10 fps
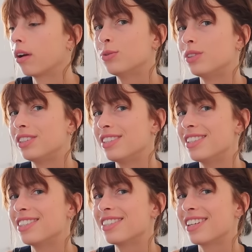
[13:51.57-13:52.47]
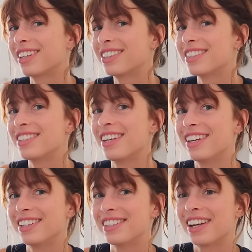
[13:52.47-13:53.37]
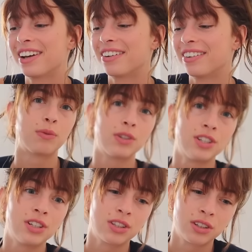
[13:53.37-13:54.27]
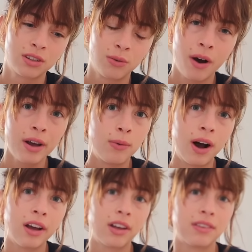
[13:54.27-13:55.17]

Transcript: 26 days now, which is quite a while.